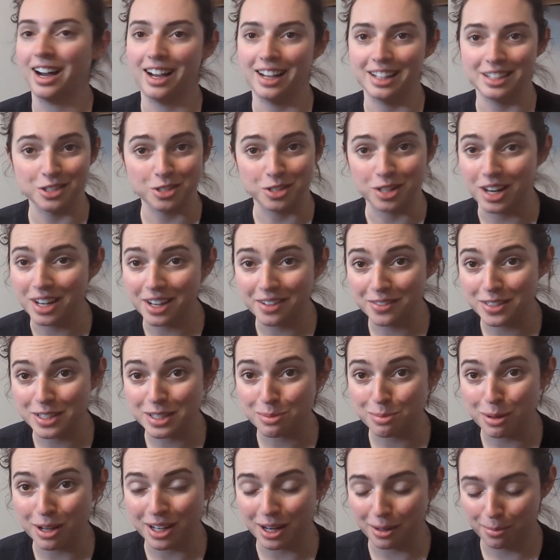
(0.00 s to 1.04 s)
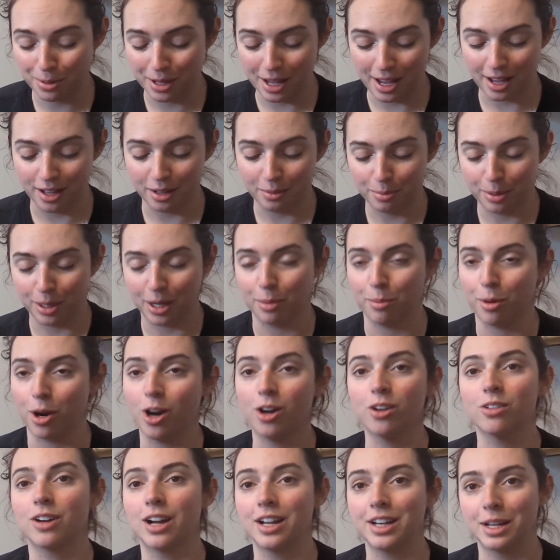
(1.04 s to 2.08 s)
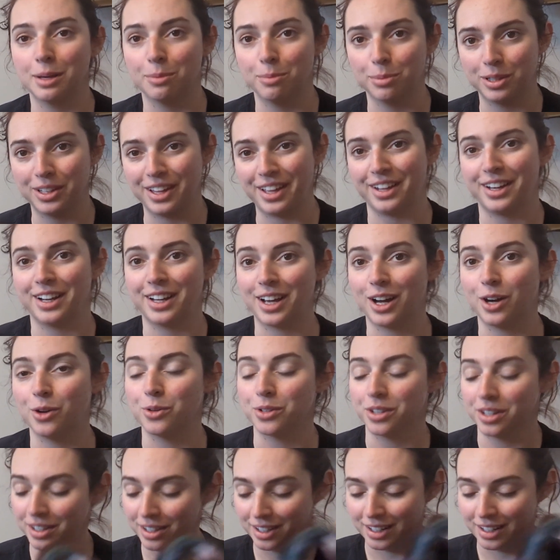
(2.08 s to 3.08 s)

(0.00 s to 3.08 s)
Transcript: It's not even spun up yet, but I'm already planning out